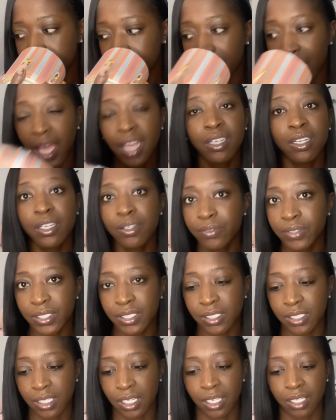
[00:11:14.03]
I love
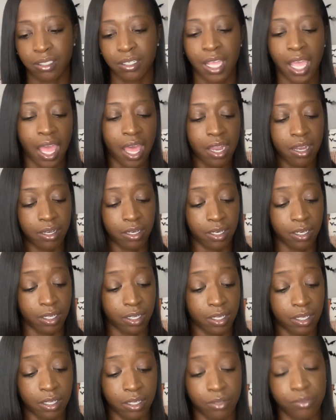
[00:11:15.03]
this scent. I
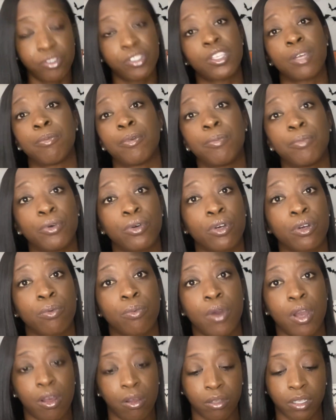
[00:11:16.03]
love Summer
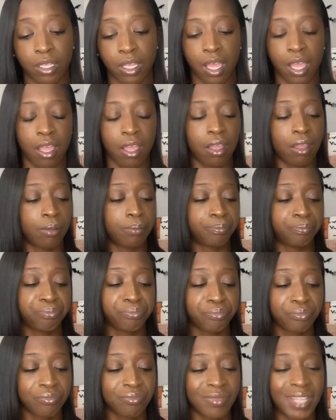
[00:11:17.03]
Boardwalk.
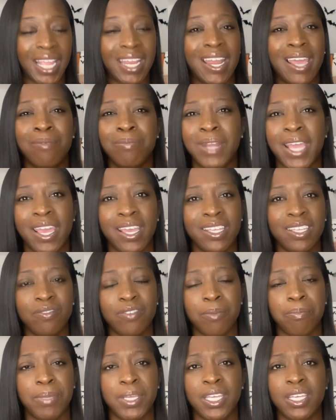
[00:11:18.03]
And I'm not
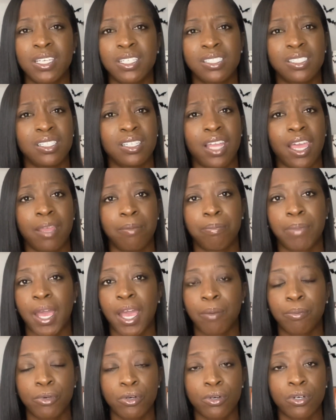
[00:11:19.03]
even big into like
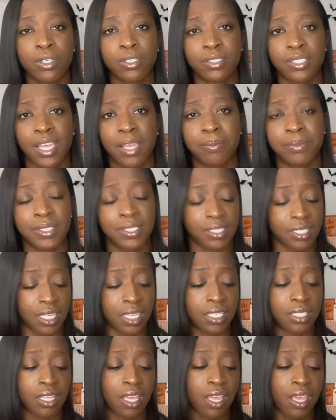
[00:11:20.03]
popcorn types of
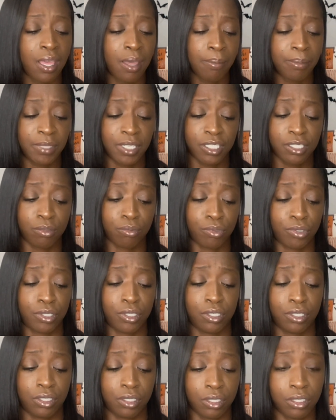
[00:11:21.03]
scent. This was
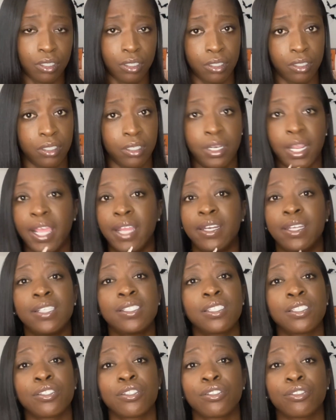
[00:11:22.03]
good. And this
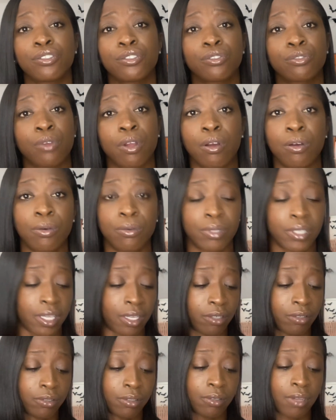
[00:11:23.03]
is a strong
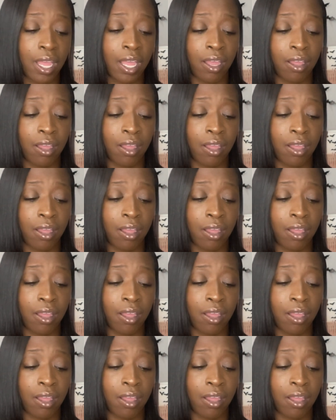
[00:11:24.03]
candle.